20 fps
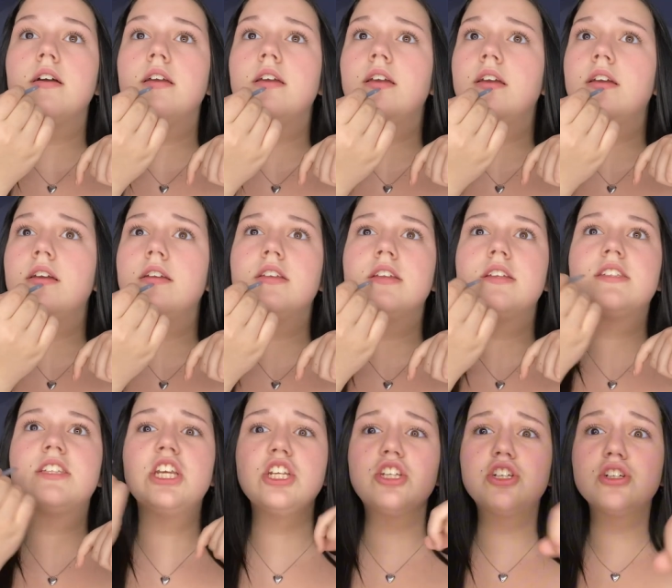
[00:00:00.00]
and
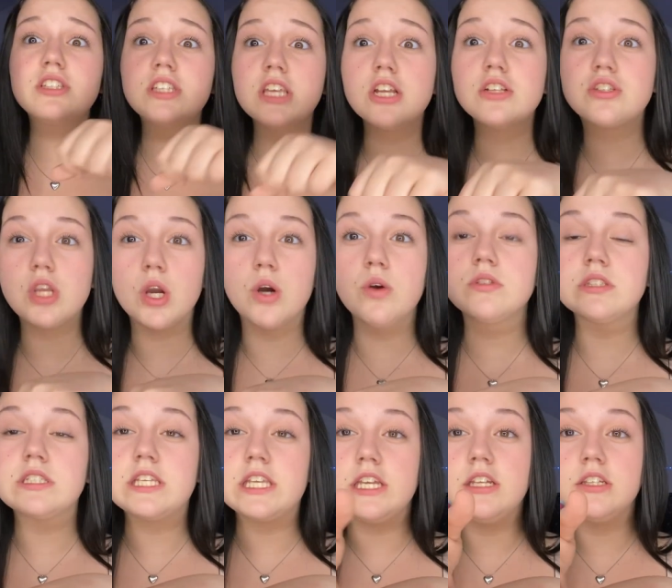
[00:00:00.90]
teachers that
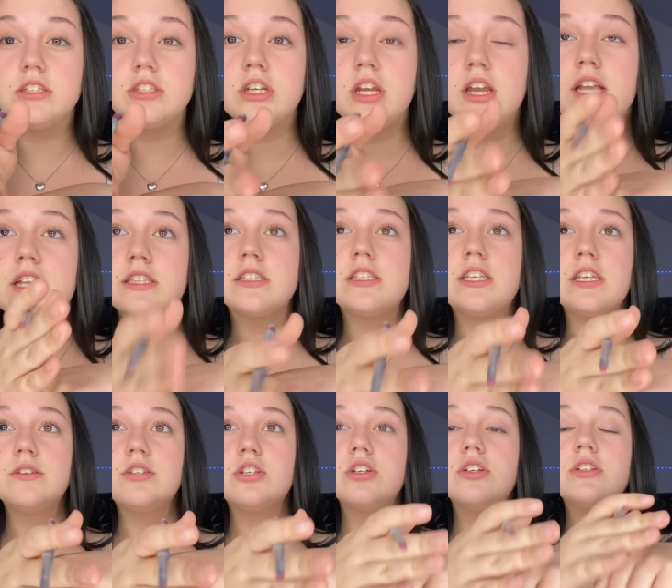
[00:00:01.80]
don't teach.
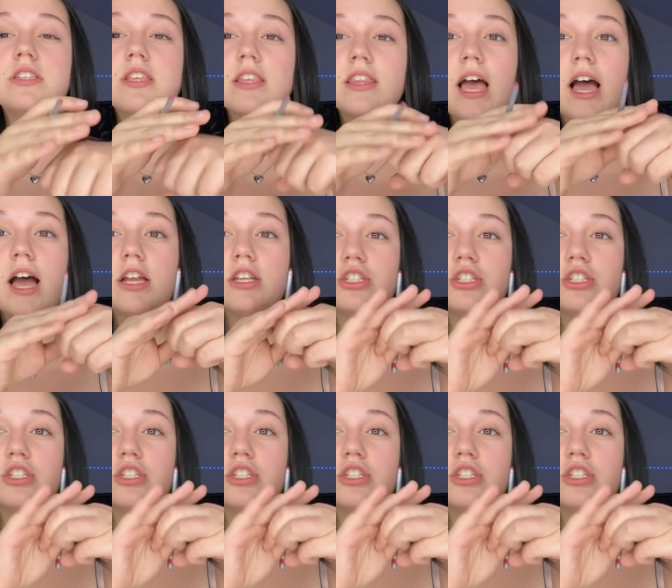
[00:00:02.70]
Teachers that